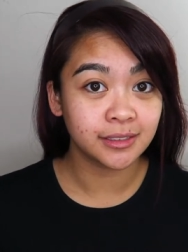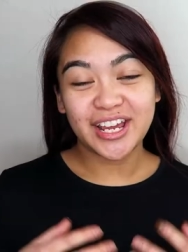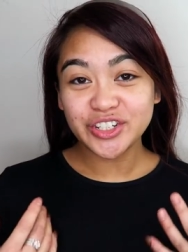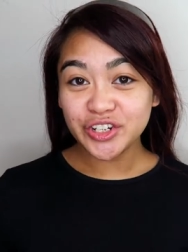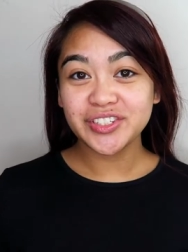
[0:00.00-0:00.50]

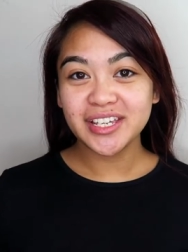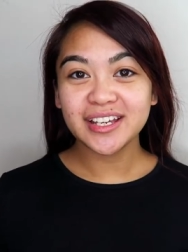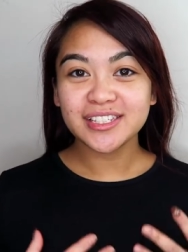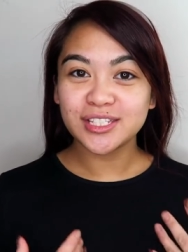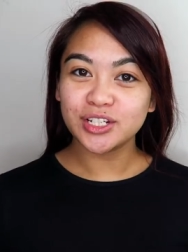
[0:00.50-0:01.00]
Now
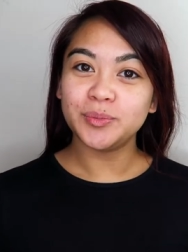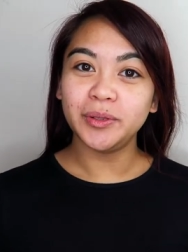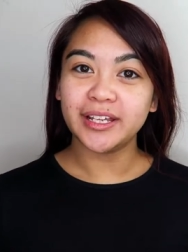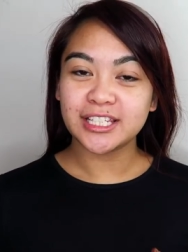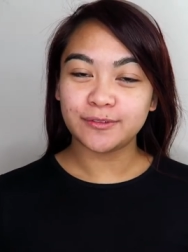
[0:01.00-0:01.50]
choosing a
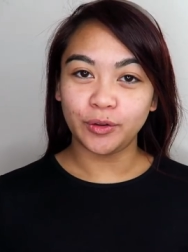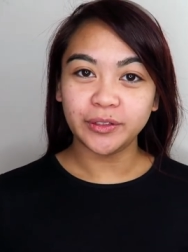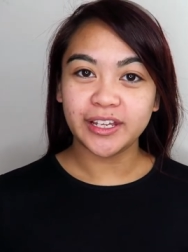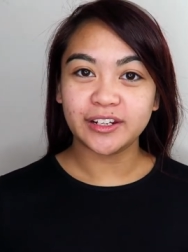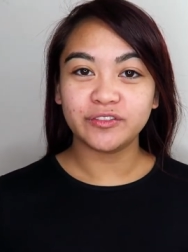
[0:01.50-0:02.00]
suitable
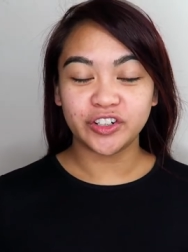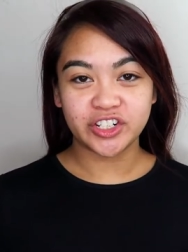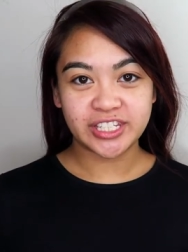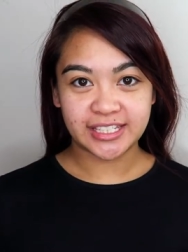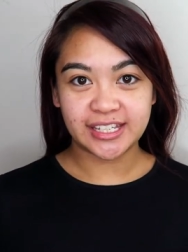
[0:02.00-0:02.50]
exfoliant for
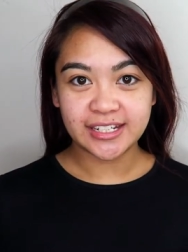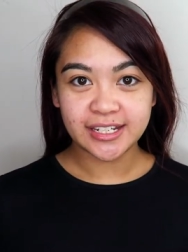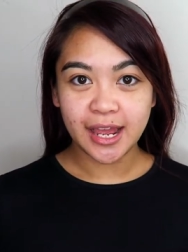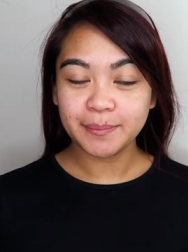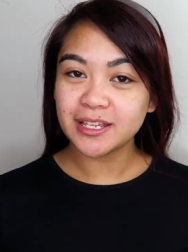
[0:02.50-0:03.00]
your skin
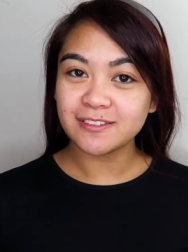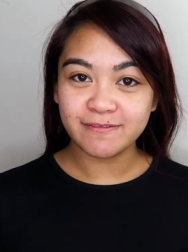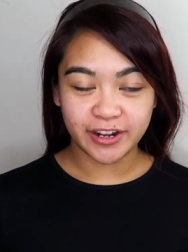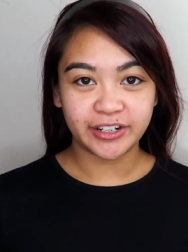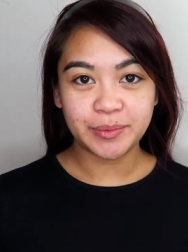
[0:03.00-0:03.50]
type is
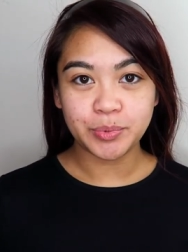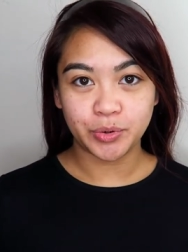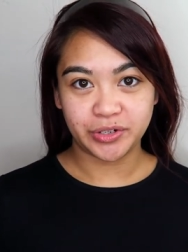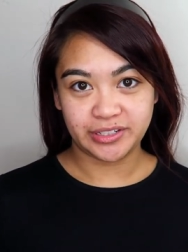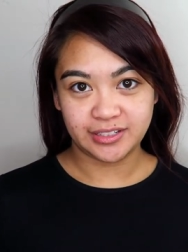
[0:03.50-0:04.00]
very
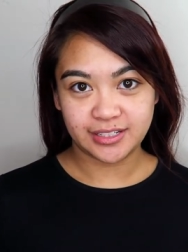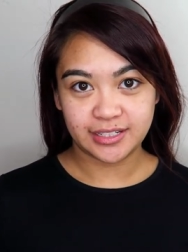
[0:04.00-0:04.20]
important.